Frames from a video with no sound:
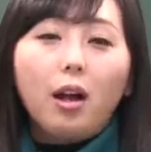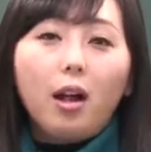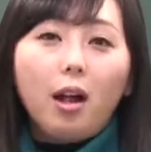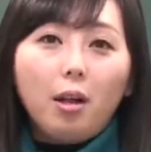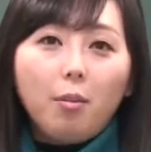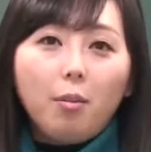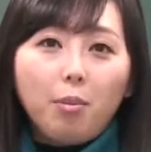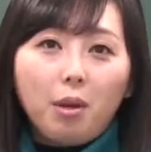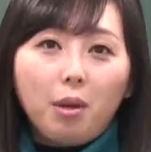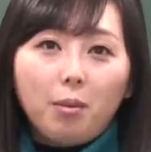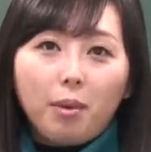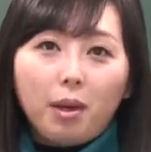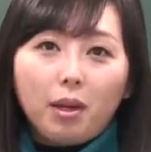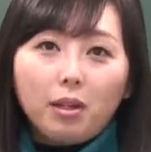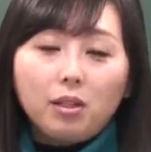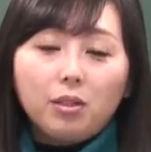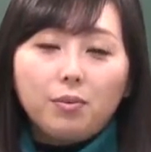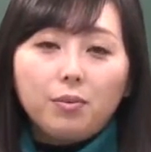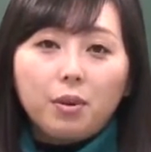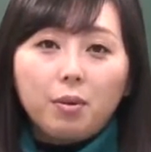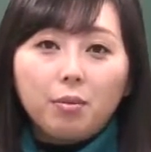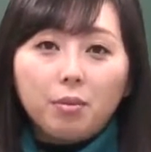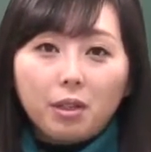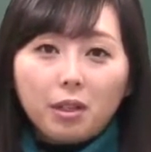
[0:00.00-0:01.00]
alphabets
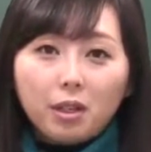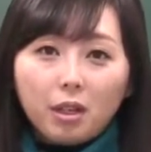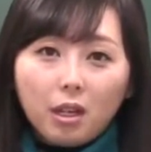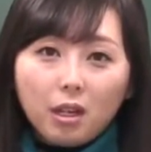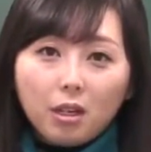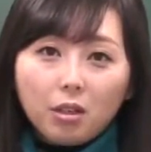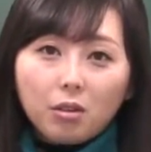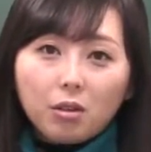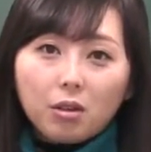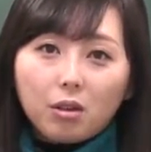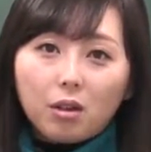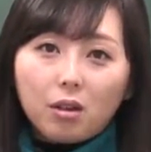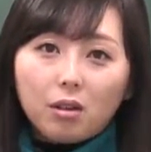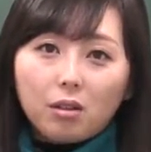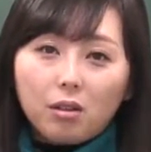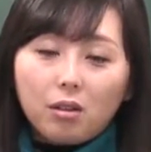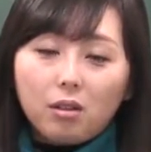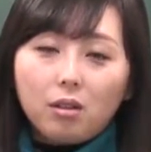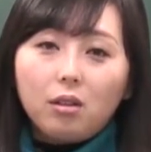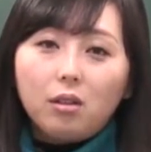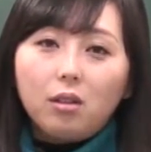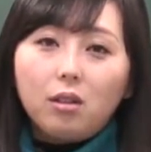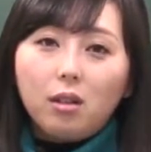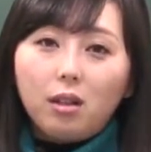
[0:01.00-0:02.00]
from the
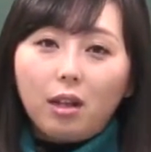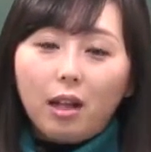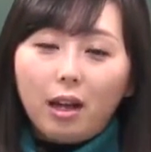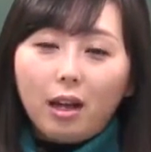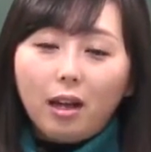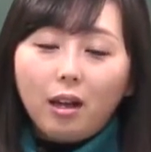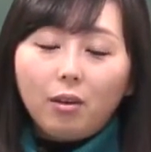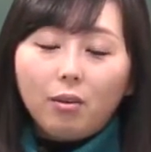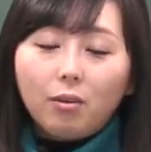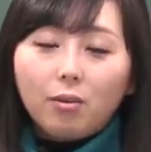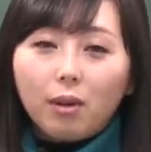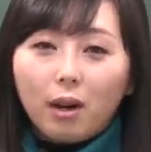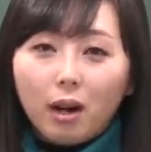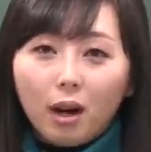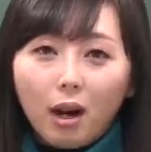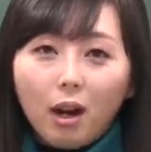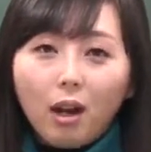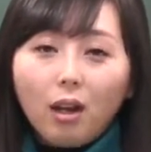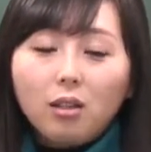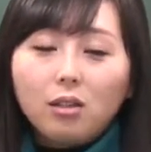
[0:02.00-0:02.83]
kindergarten, right?